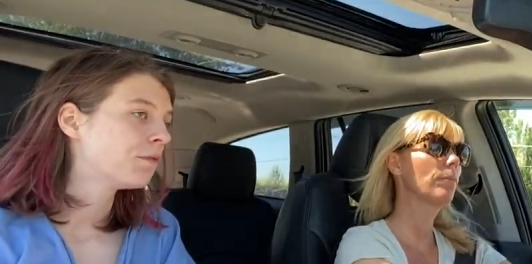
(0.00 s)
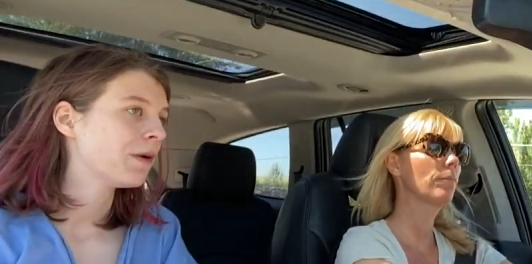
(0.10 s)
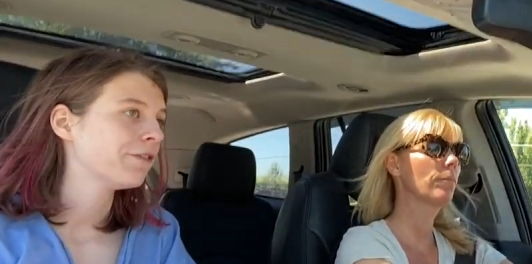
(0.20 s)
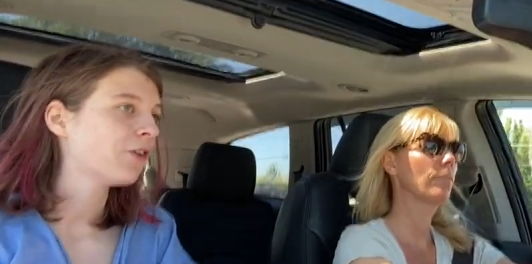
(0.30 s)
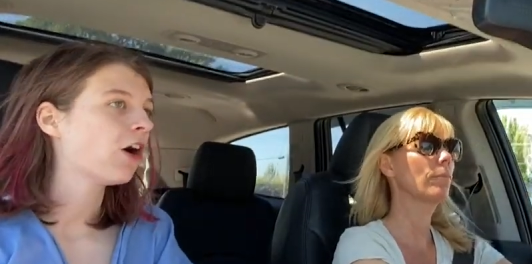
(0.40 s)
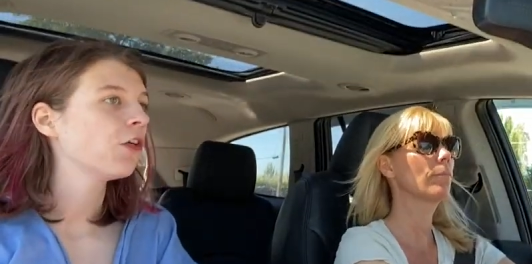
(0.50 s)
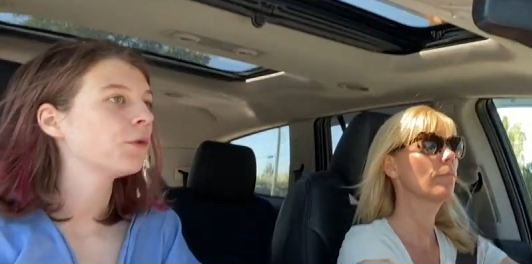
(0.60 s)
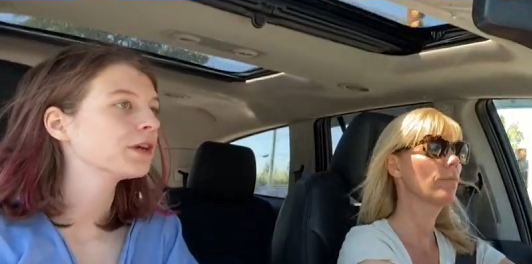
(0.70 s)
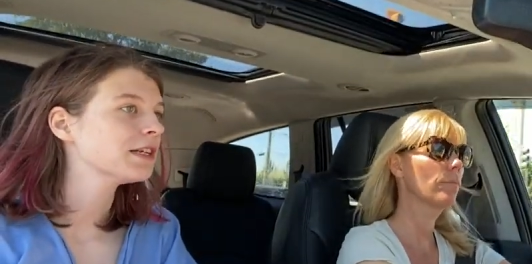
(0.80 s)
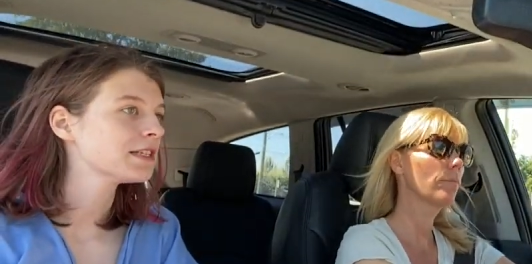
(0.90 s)
Speaker 1: my
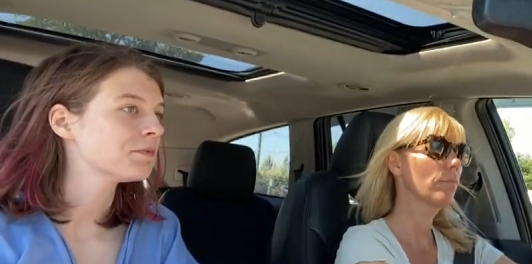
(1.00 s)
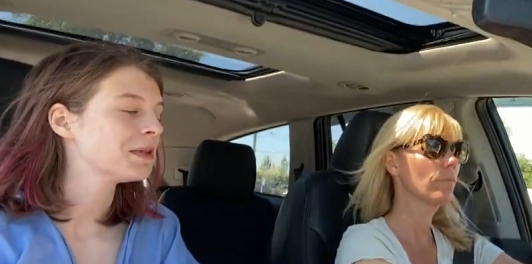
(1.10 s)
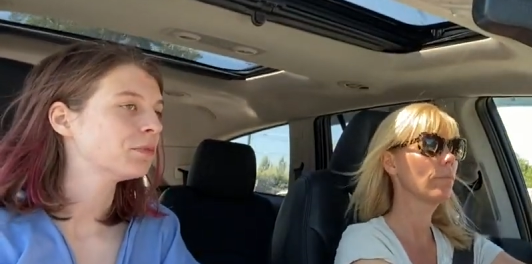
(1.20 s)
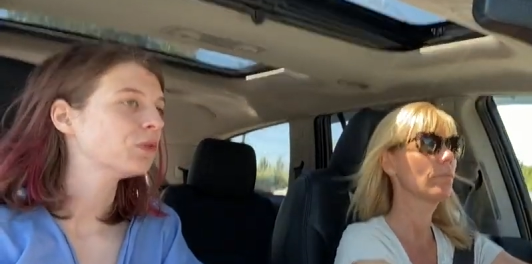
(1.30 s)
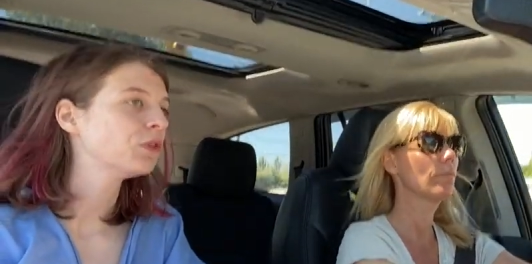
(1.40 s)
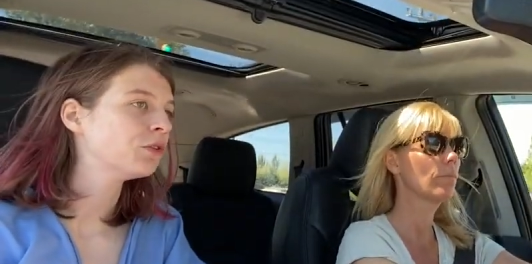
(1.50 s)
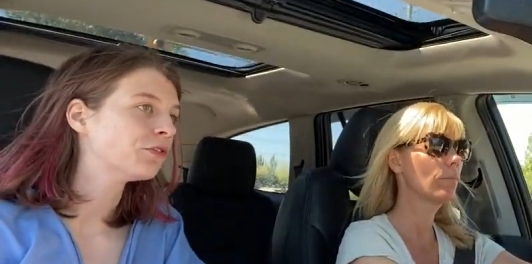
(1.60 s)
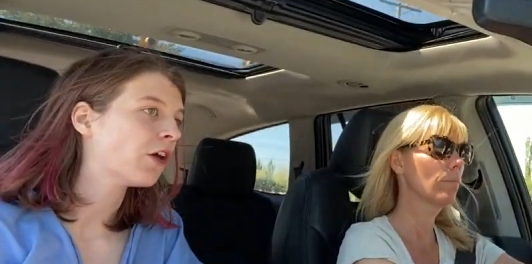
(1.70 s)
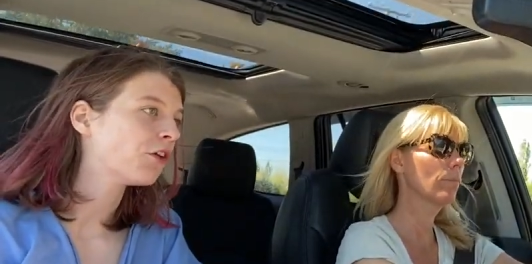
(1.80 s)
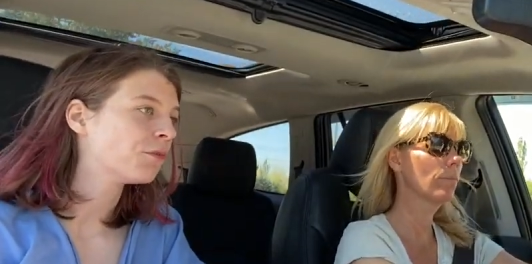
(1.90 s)
followers, and people who
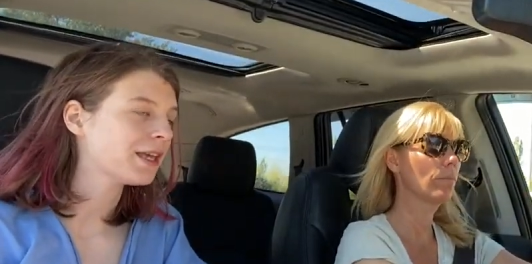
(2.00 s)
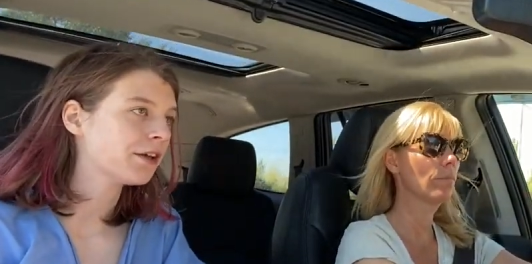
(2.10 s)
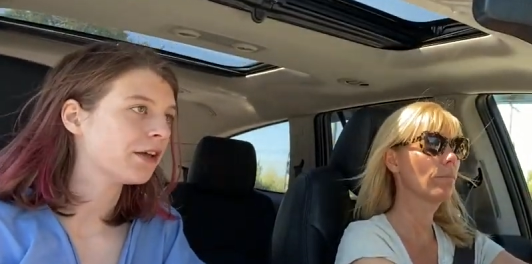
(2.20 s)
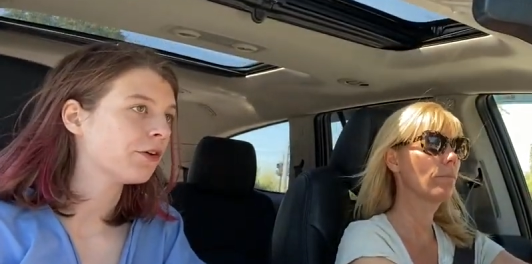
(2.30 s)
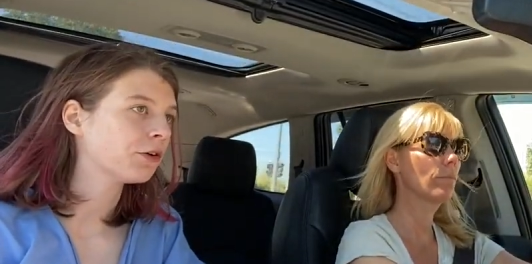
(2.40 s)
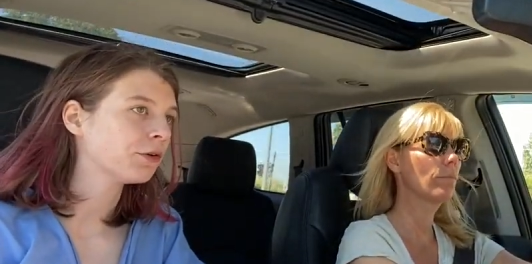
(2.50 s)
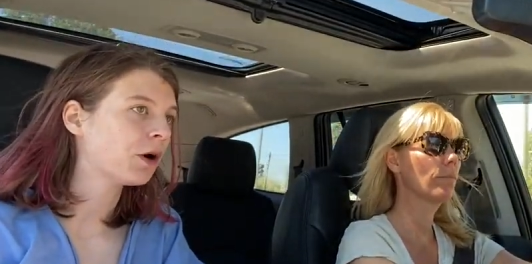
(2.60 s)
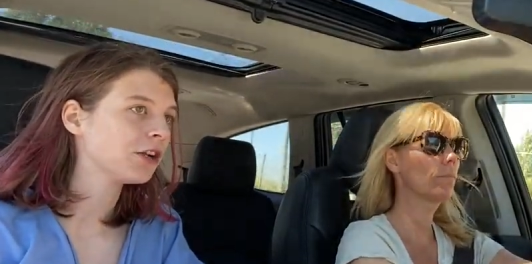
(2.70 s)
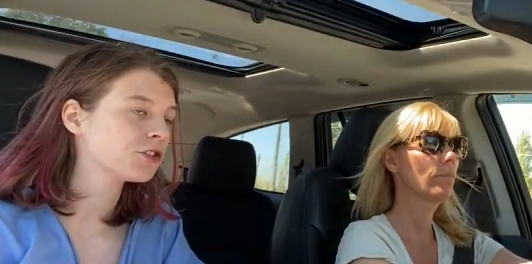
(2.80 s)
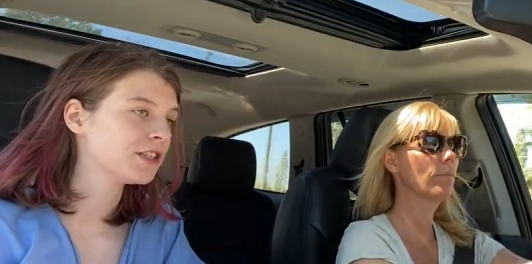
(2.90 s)
follow me or
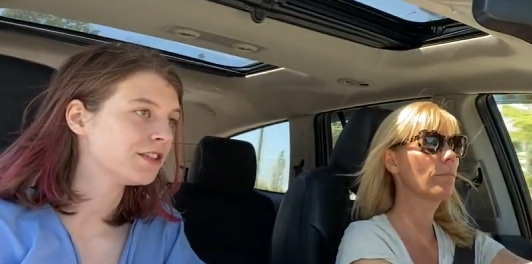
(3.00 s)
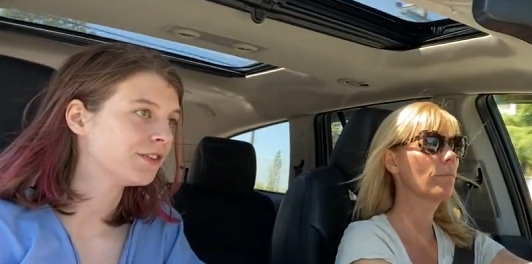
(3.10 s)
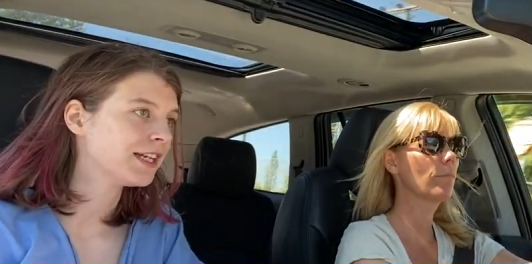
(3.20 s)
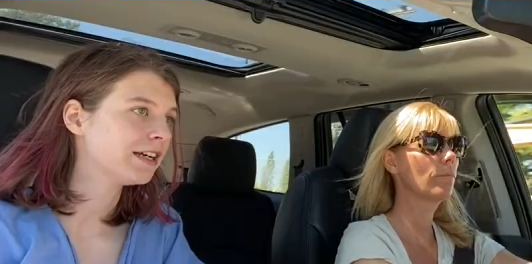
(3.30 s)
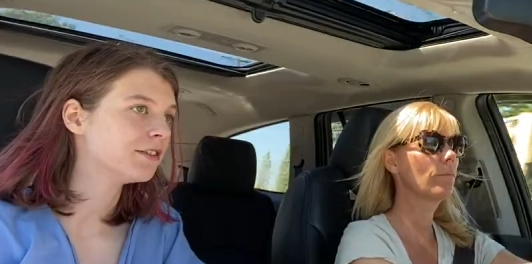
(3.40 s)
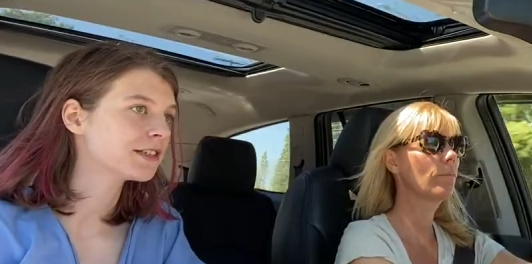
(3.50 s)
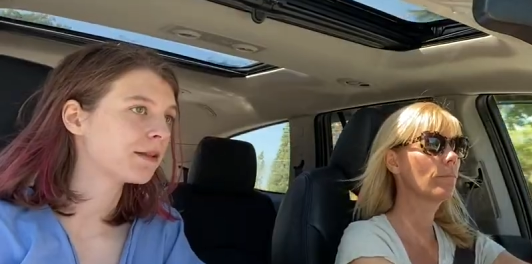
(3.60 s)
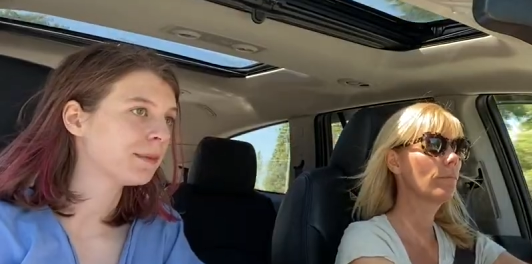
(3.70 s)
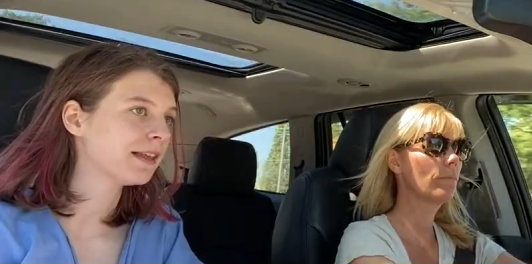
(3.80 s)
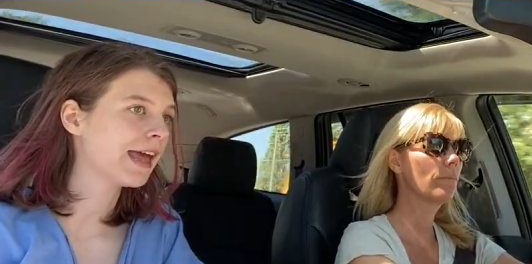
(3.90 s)
watch these videos
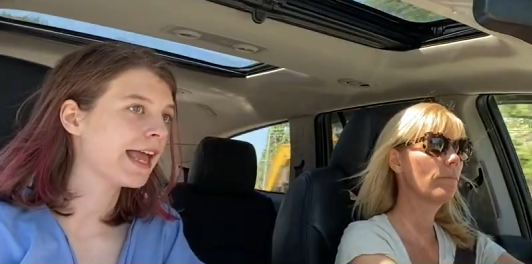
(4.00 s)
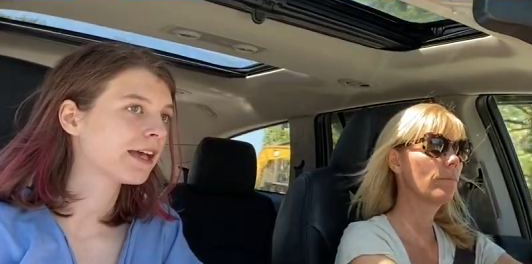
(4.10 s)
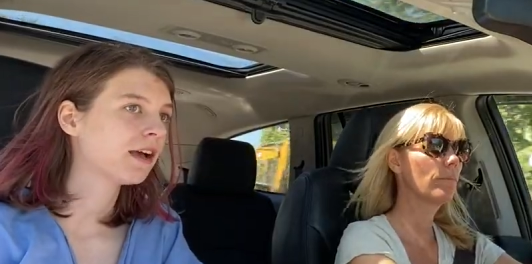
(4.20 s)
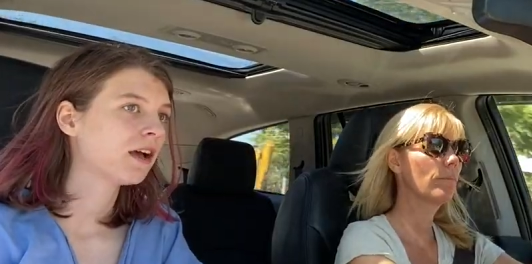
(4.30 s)
can be like,